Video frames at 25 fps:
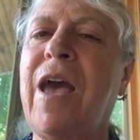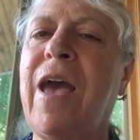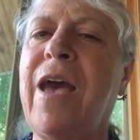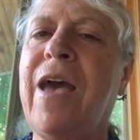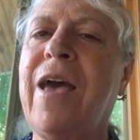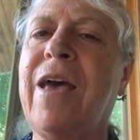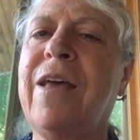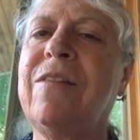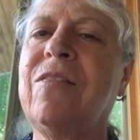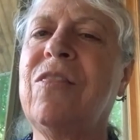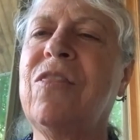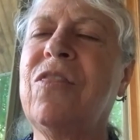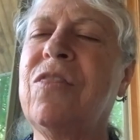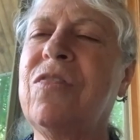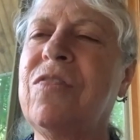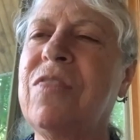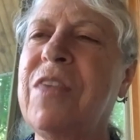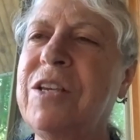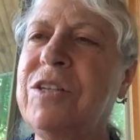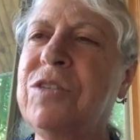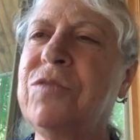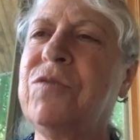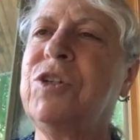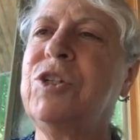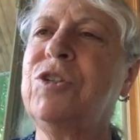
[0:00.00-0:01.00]
And
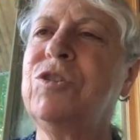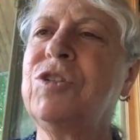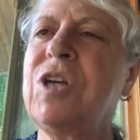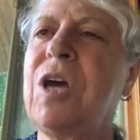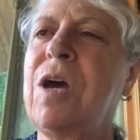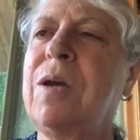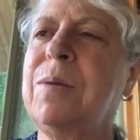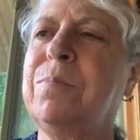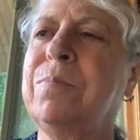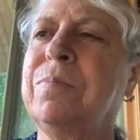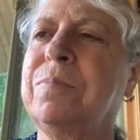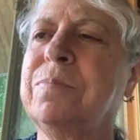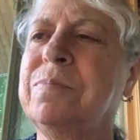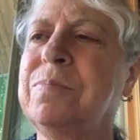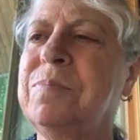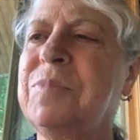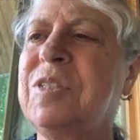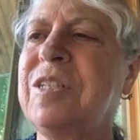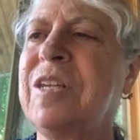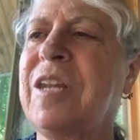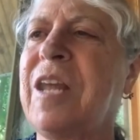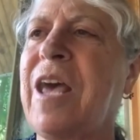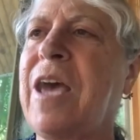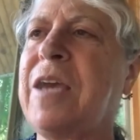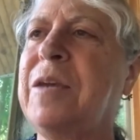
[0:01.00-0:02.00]
thanks for your time
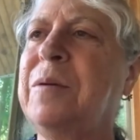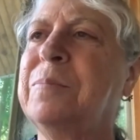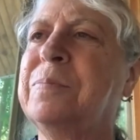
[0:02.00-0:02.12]
today.